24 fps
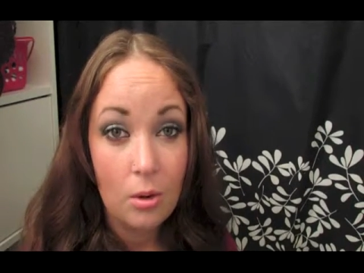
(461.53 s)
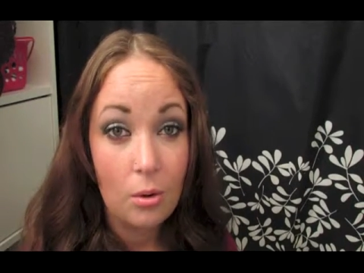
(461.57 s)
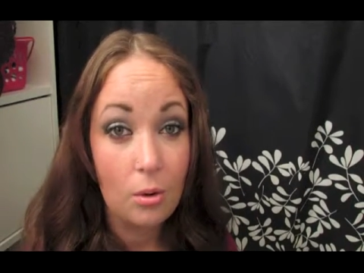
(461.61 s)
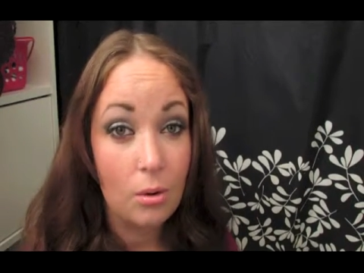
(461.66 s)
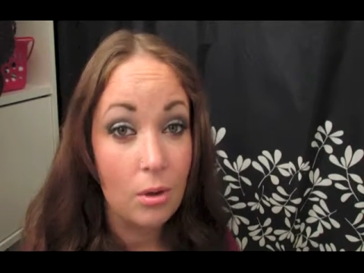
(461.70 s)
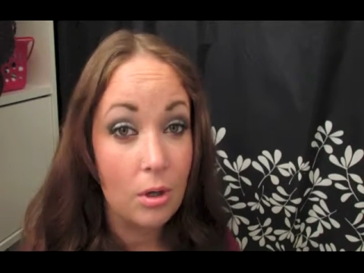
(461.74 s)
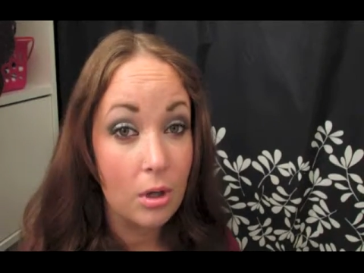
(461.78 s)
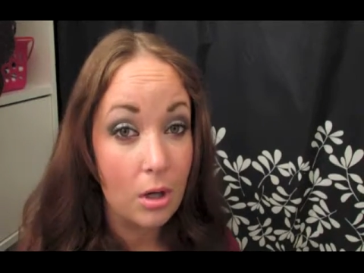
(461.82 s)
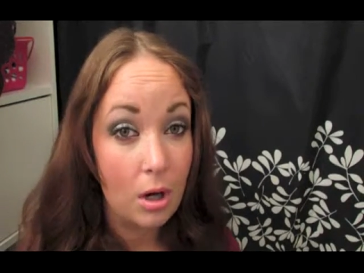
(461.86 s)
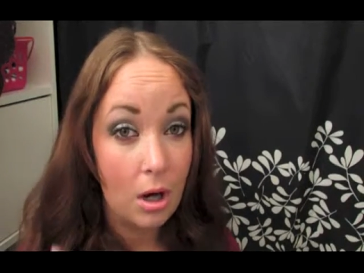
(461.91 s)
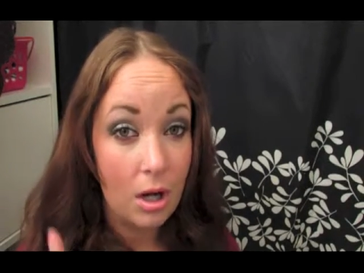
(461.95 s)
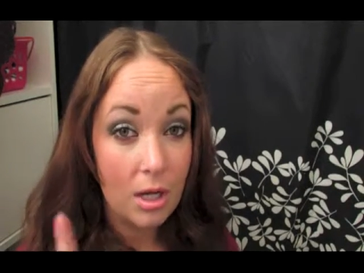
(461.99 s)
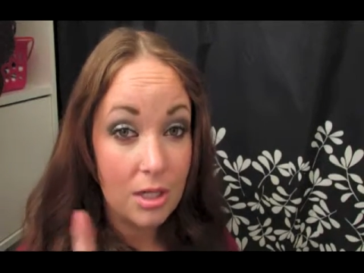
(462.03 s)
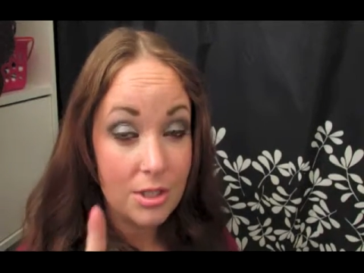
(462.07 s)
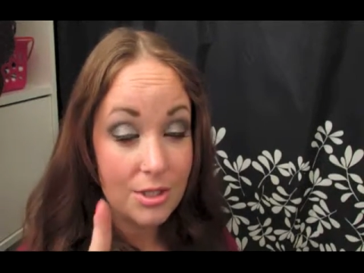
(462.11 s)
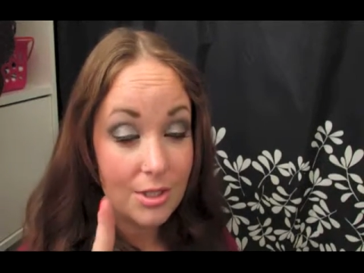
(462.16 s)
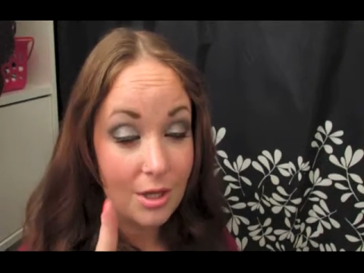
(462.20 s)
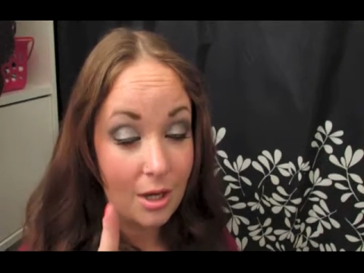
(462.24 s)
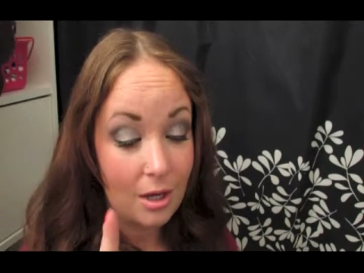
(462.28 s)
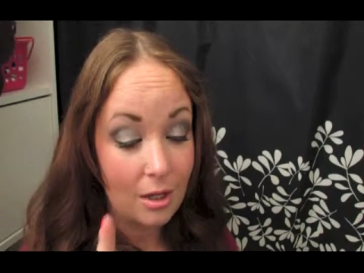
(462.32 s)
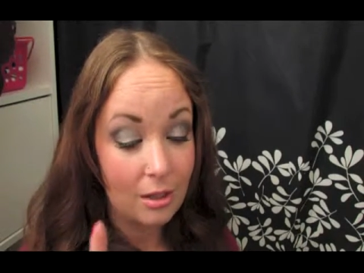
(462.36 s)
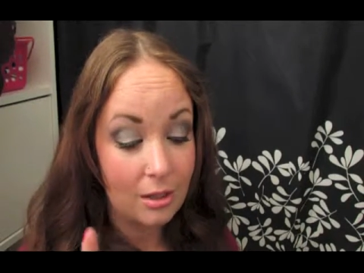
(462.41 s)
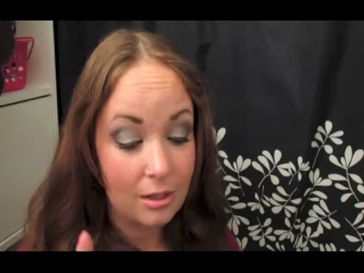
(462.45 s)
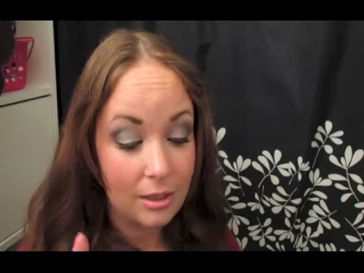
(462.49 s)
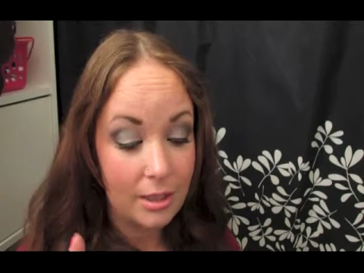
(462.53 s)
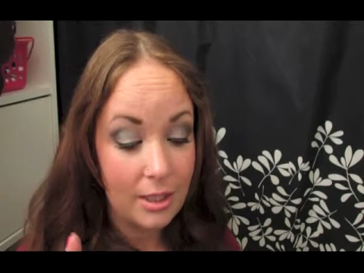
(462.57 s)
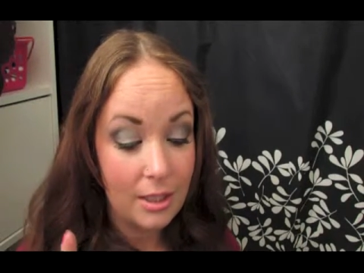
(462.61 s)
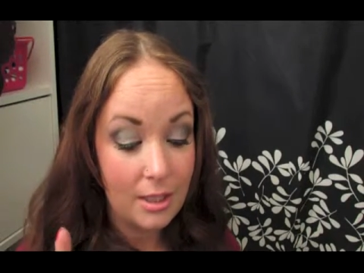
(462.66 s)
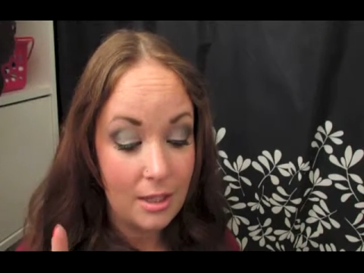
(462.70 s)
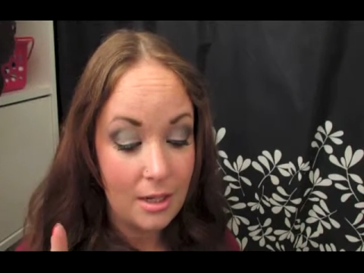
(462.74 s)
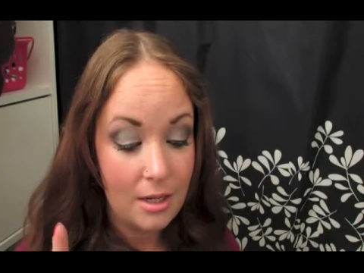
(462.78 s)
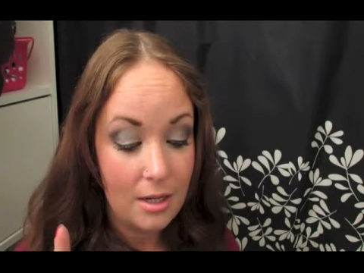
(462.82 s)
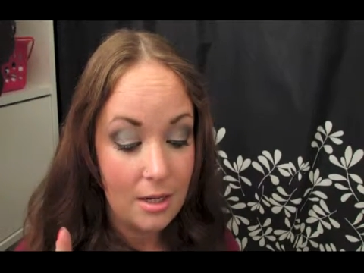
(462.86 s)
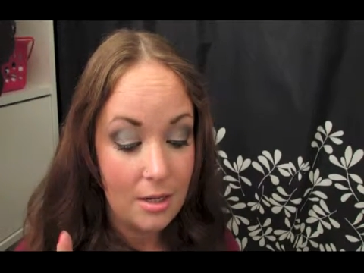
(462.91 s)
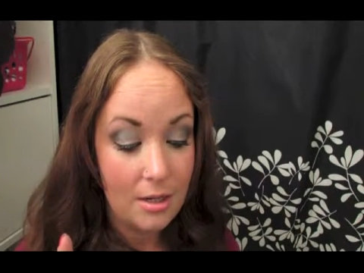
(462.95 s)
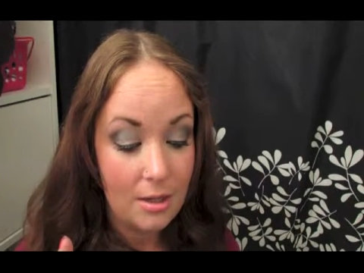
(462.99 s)
or hot
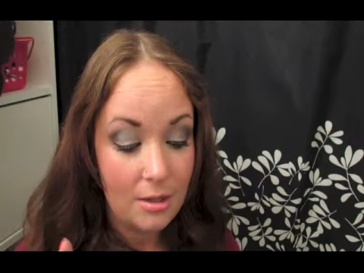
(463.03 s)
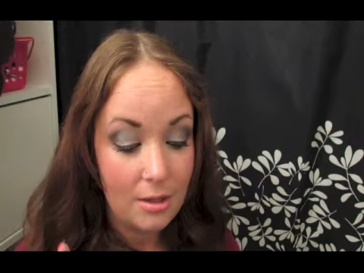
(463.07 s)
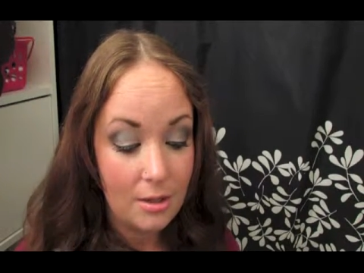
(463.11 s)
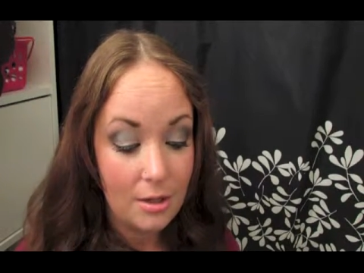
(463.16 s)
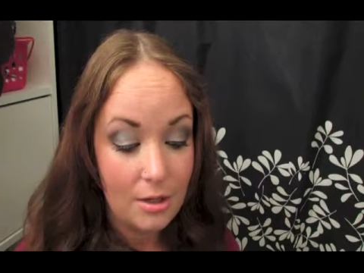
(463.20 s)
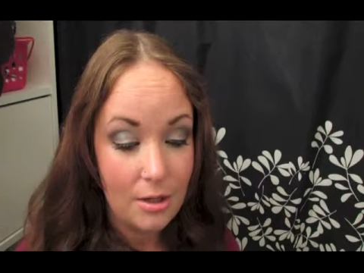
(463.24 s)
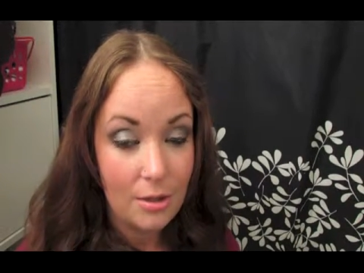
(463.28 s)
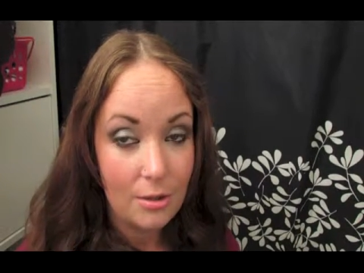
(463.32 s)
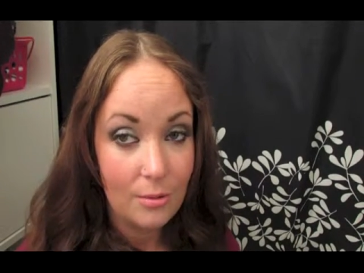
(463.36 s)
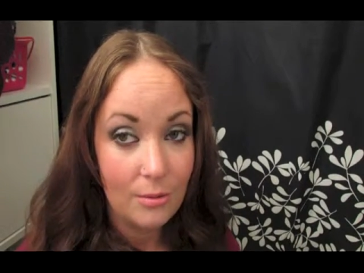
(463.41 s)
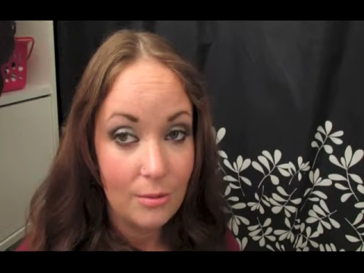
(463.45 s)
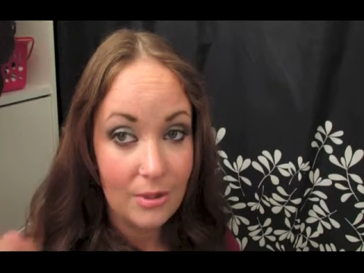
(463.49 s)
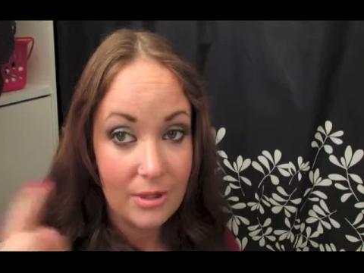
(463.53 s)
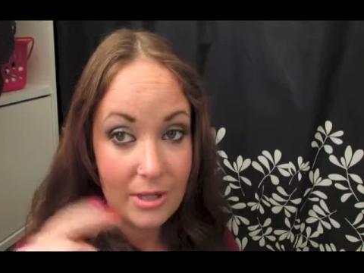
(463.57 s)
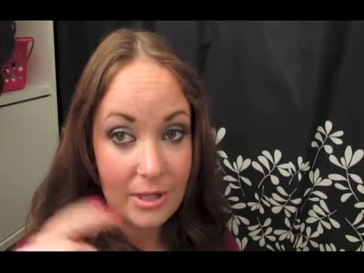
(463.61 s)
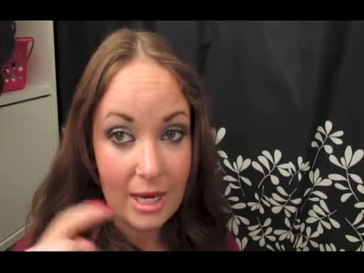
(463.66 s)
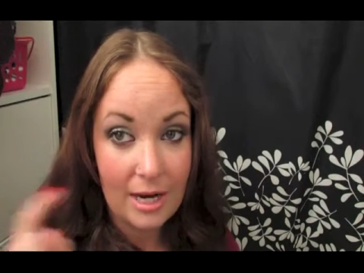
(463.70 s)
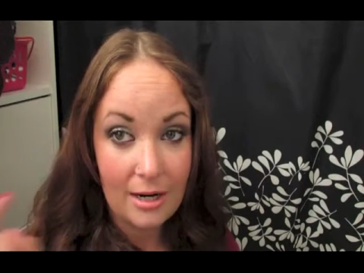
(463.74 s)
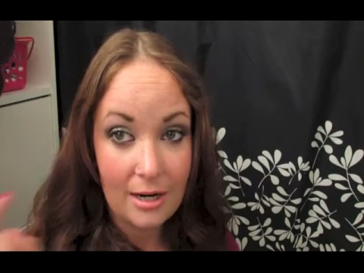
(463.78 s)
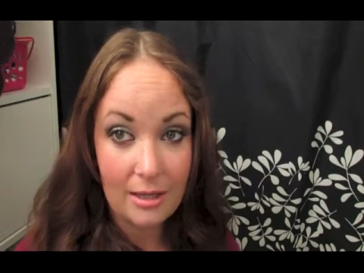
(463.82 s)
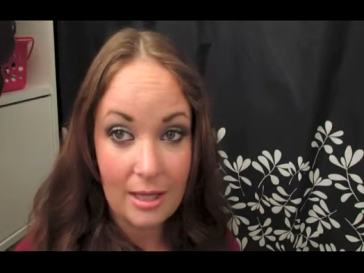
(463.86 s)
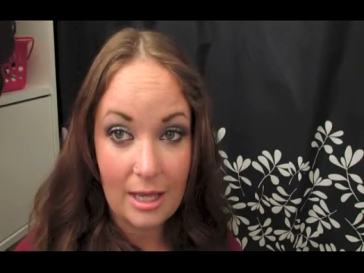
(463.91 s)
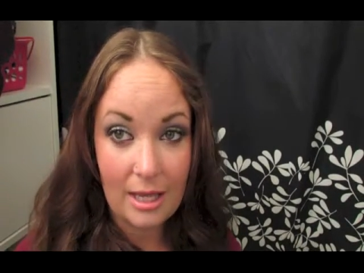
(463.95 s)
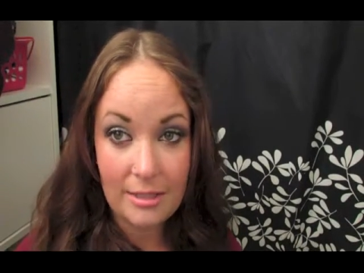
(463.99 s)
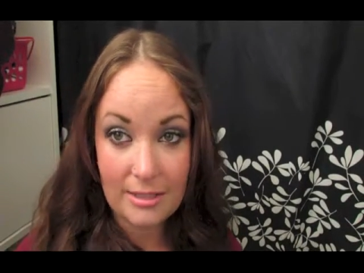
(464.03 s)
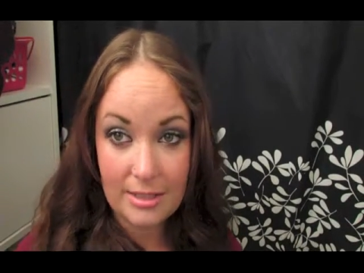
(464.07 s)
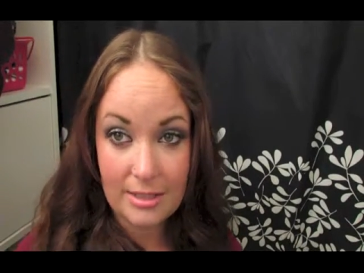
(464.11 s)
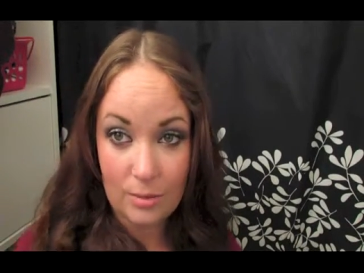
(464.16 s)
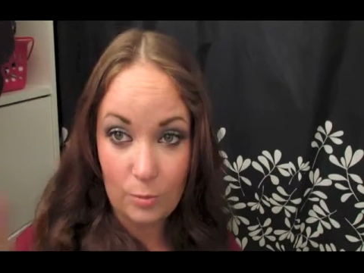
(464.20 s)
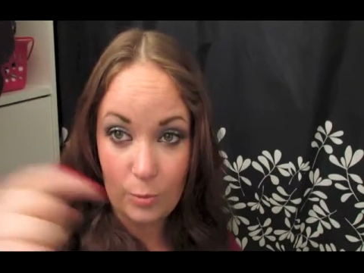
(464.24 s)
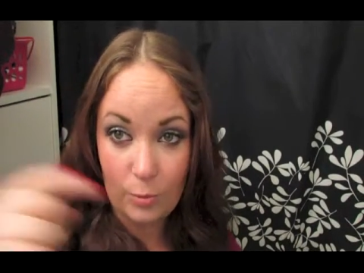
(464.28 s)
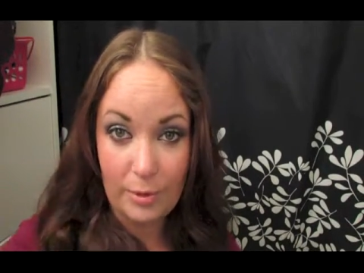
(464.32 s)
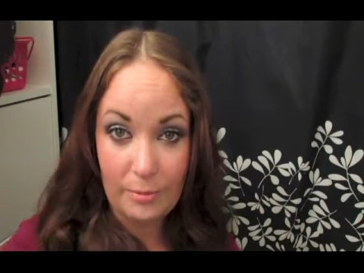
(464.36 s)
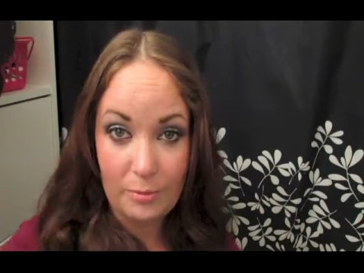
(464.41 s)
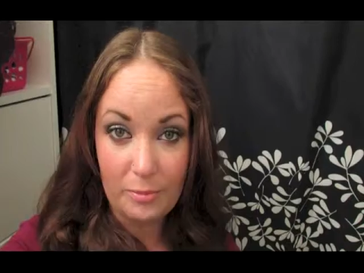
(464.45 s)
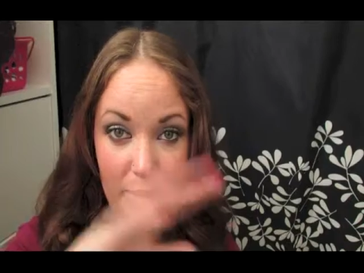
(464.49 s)
chocolate with Carolans
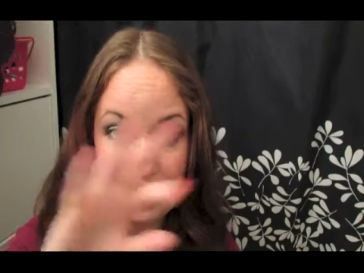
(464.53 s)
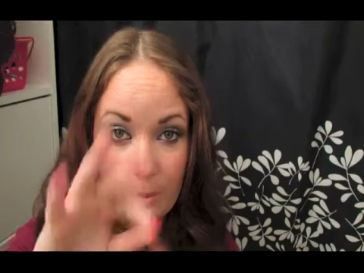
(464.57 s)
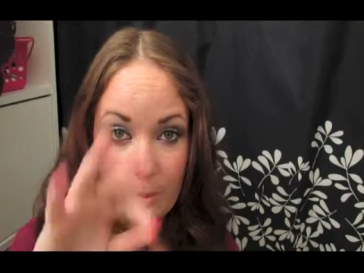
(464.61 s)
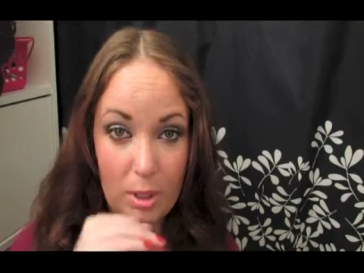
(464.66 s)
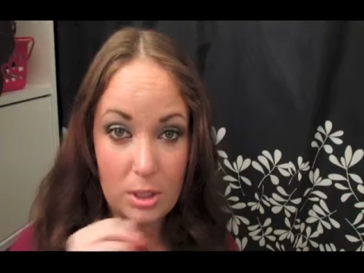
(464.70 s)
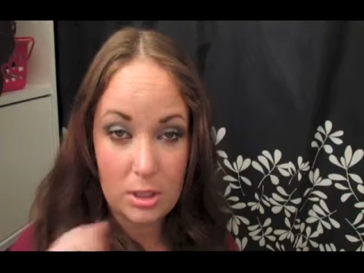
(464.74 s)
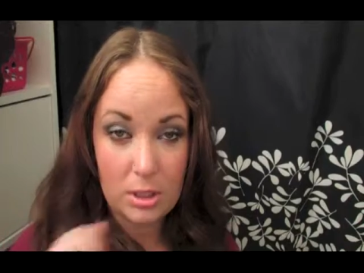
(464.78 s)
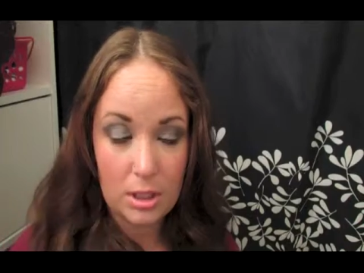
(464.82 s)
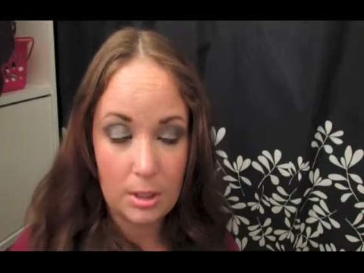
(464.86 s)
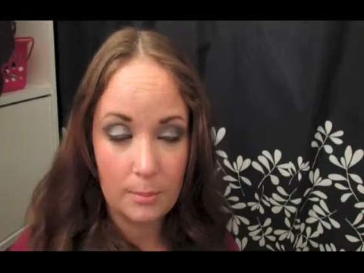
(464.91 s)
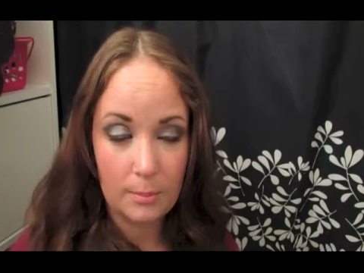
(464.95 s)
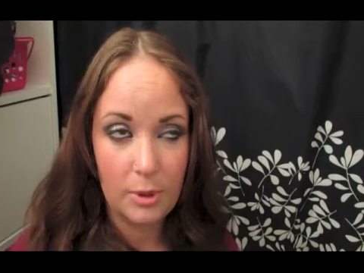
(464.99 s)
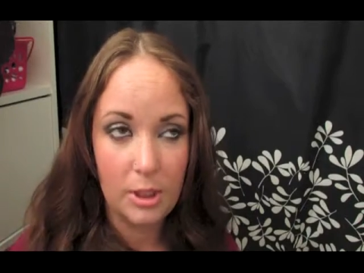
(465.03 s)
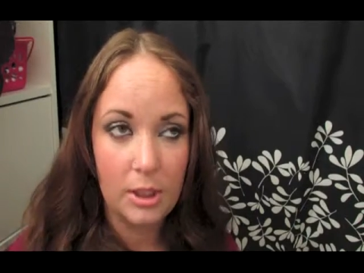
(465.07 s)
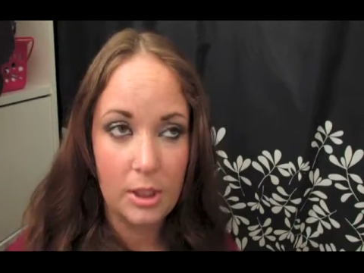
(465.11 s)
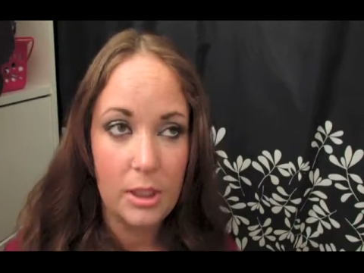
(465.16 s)
and whipped cream on top.